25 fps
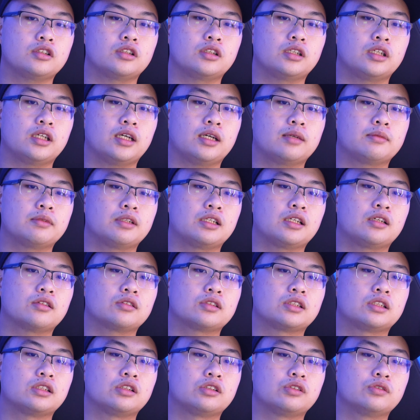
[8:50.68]
The app
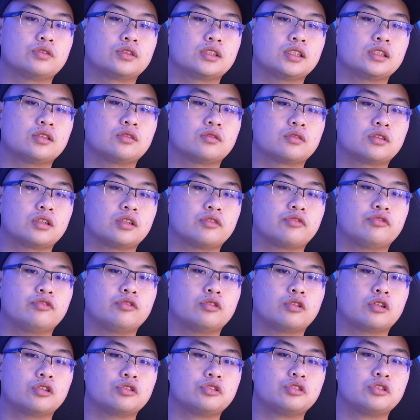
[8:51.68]
allows the user to take
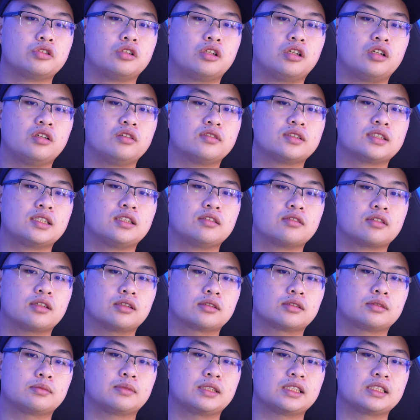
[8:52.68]
full control of sound
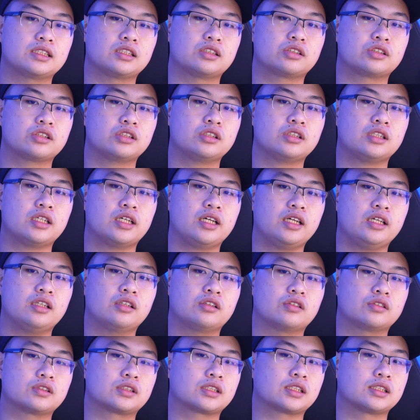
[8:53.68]
customization
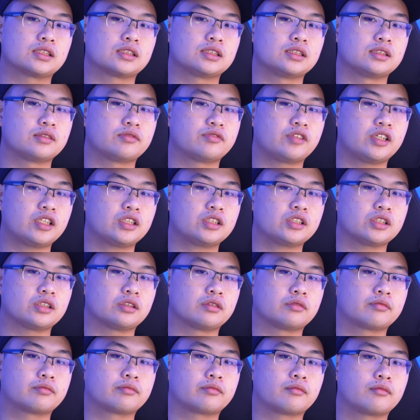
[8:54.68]
and noise cancelling
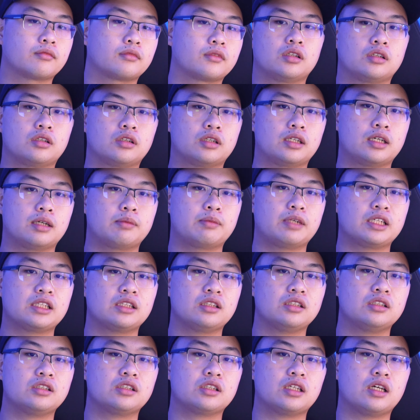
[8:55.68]
function. There are
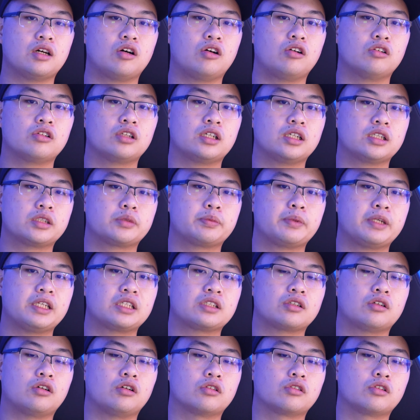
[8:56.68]
buttons or
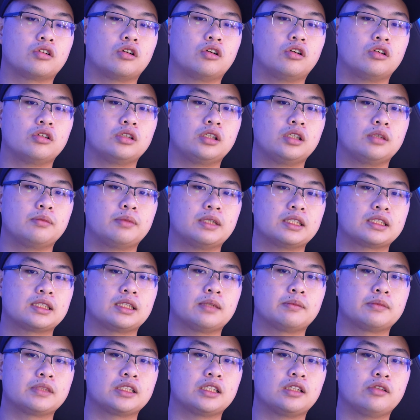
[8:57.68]
touchpads on all earbuds
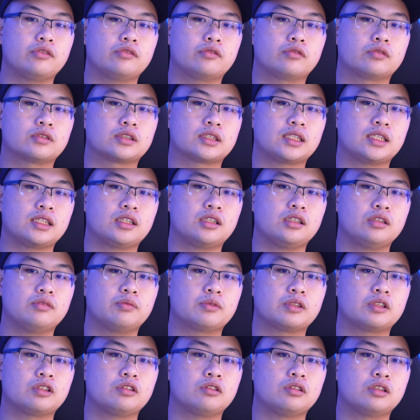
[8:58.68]
themselves to cycle
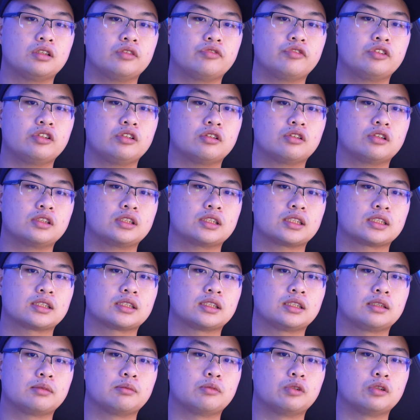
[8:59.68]
between different noise
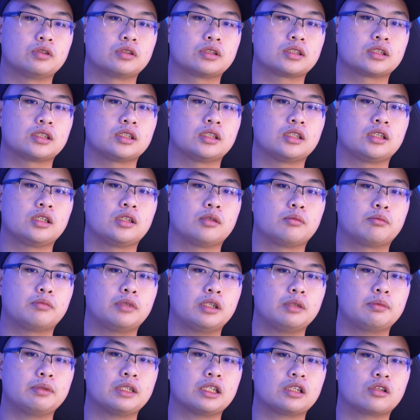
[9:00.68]
cancelling modes,
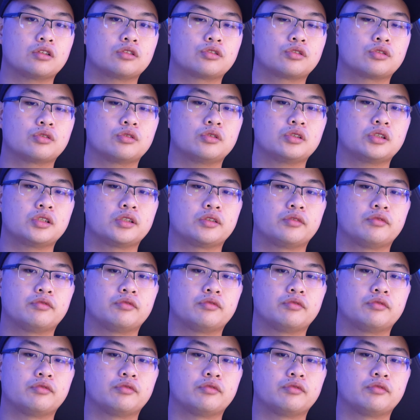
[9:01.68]
playback controls,